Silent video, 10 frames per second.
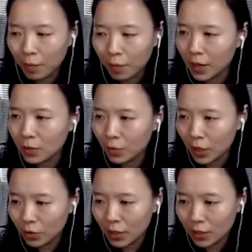Because we're
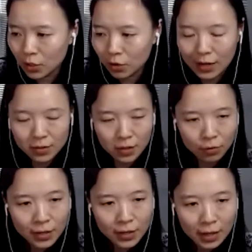using stochastic
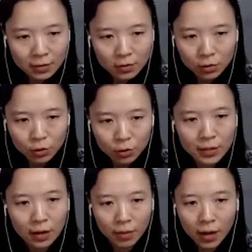gradients to train
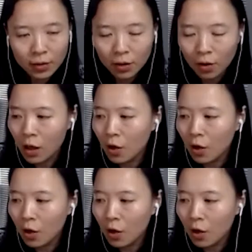our model,